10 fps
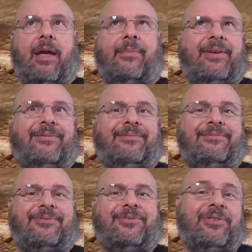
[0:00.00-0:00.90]
I mean,
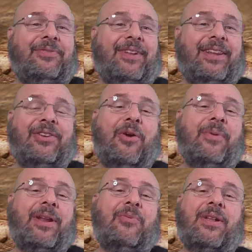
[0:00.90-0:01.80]
truthfully,
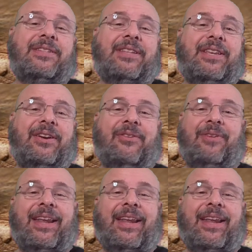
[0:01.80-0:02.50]
nobody wants to hear